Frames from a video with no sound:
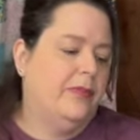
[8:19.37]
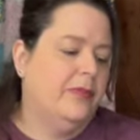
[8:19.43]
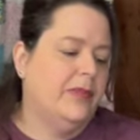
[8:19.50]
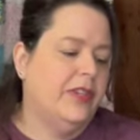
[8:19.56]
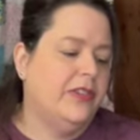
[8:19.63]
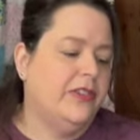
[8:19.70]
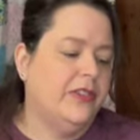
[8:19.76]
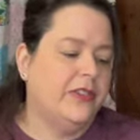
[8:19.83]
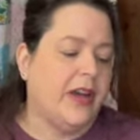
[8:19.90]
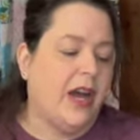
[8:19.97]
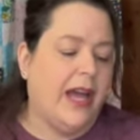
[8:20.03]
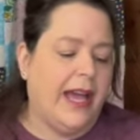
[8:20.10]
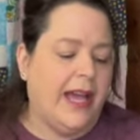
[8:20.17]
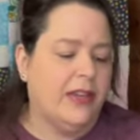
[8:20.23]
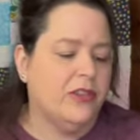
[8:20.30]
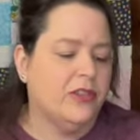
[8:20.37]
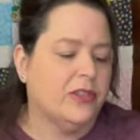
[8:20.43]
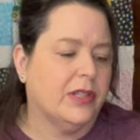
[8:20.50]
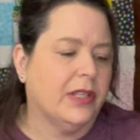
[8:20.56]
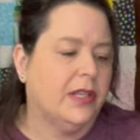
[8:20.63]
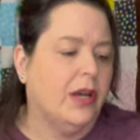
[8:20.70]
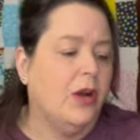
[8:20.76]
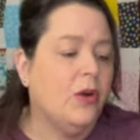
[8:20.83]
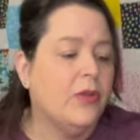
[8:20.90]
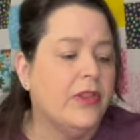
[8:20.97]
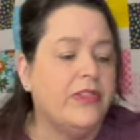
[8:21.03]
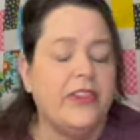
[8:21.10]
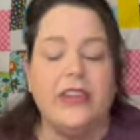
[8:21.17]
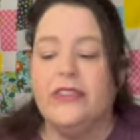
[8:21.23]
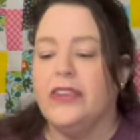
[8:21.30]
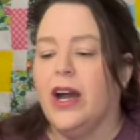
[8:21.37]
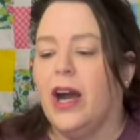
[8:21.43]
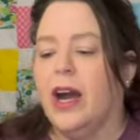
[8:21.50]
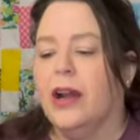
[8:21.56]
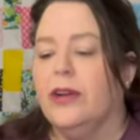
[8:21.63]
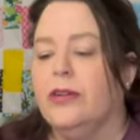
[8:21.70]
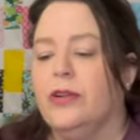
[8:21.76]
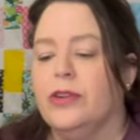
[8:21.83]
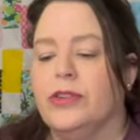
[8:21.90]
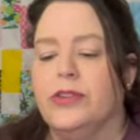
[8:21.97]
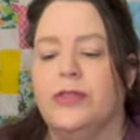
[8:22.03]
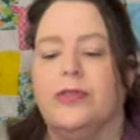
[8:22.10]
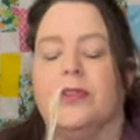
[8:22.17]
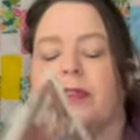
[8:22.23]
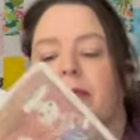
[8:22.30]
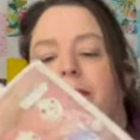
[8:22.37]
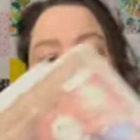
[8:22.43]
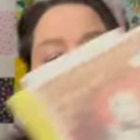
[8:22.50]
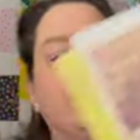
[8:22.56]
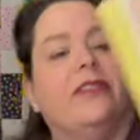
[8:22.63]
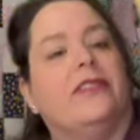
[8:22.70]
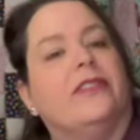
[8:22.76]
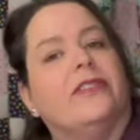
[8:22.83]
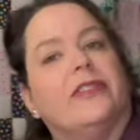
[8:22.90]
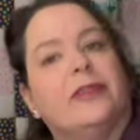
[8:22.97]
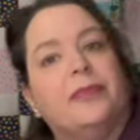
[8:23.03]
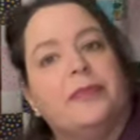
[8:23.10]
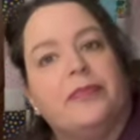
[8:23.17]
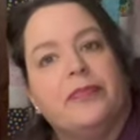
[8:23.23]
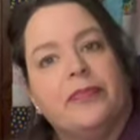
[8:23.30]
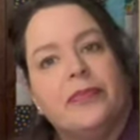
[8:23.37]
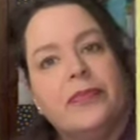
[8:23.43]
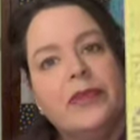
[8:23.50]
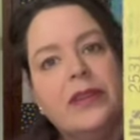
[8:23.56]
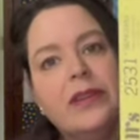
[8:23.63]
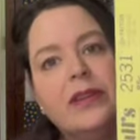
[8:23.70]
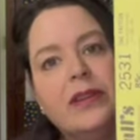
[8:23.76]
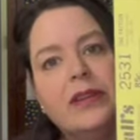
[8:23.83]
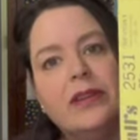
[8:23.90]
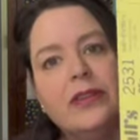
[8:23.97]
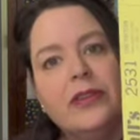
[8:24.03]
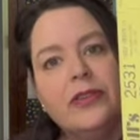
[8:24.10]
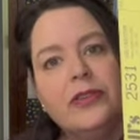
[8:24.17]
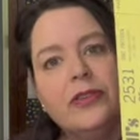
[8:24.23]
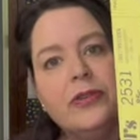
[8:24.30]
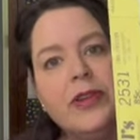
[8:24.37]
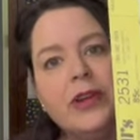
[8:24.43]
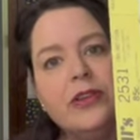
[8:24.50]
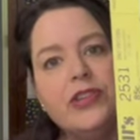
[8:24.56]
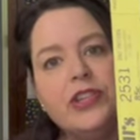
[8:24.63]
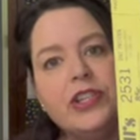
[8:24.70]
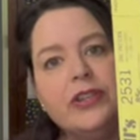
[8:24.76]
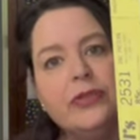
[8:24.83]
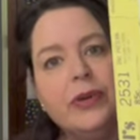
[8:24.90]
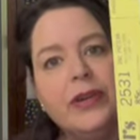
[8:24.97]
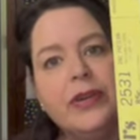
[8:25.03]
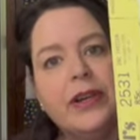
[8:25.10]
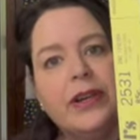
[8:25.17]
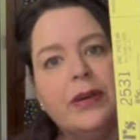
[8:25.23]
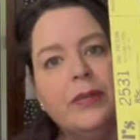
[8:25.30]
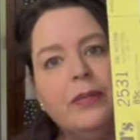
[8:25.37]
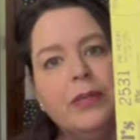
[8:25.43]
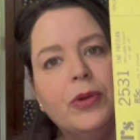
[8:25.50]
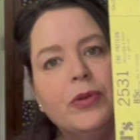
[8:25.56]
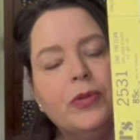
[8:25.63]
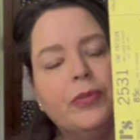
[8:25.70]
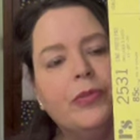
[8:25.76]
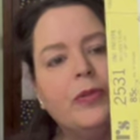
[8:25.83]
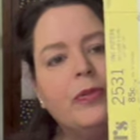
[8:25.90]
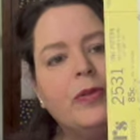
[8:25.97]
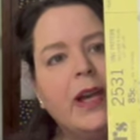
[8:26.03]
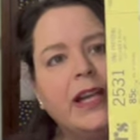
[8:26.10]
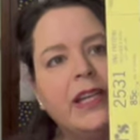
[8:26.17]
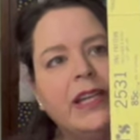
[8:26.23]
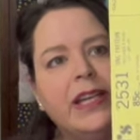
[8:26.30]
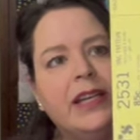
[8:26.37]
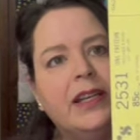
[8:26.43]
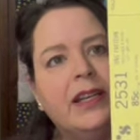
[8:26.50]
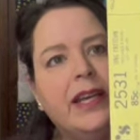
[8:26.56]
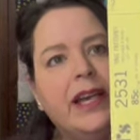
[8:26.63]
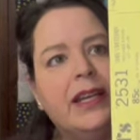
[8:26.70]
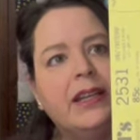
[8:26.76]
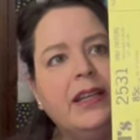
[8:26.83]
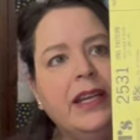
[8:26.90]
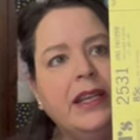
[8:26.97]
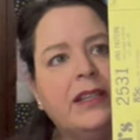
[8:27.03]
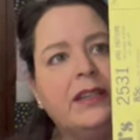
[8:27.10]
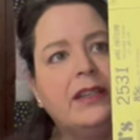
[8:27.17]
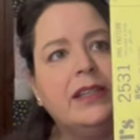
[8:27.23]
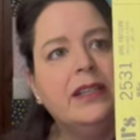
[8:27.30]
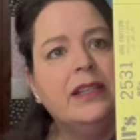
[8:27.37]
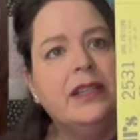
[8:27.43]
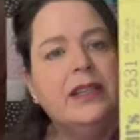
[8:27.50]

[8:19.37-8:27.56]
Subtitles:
this is actually, oh, this has the iron-ons for the face. So there she is right there, both Raggedy Ann and Andy.